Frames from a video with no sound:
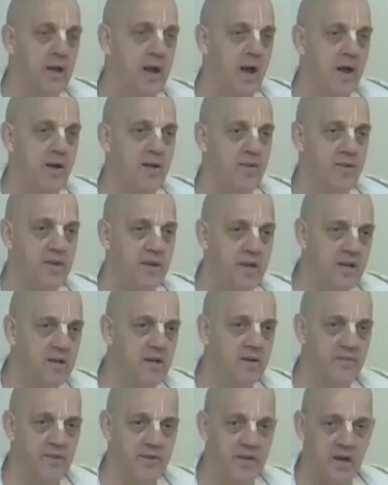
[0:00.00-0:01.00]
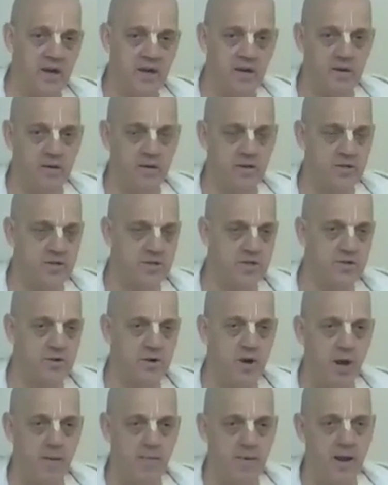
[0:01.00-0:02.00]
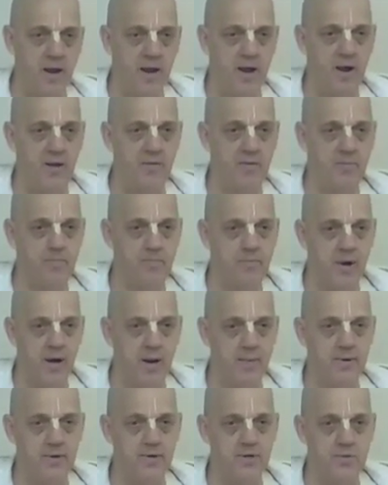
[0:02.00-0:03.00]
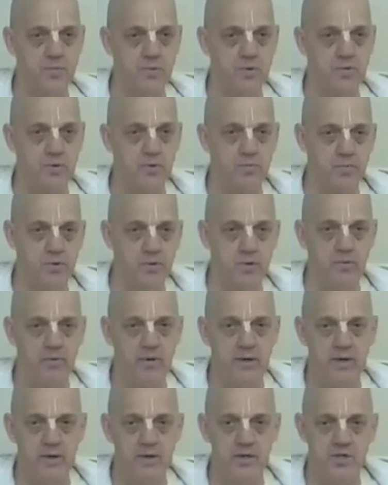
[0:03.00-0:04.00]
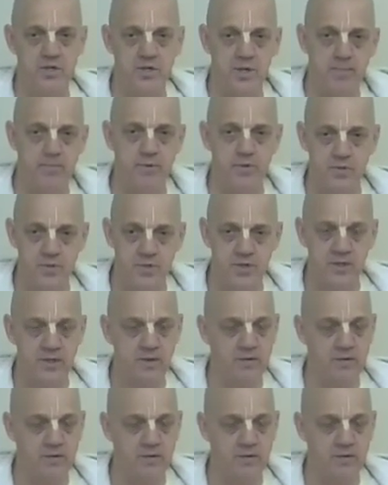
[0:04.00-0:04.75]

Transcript: And at the end of the yajna, it's described how the brahmanas were remunerated sumptuously.